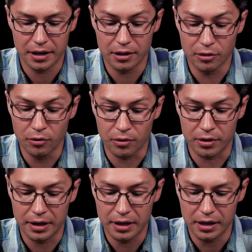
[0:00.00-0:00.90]

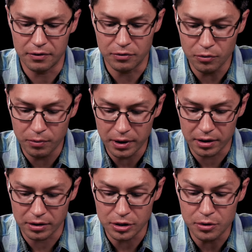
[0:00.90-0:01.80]
Lord, if you
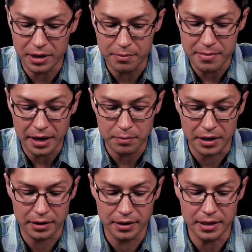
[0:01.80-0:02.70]
will, you can make me
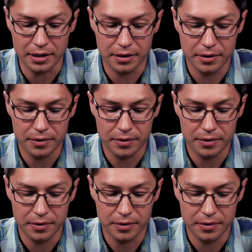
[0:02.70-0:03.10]
clean.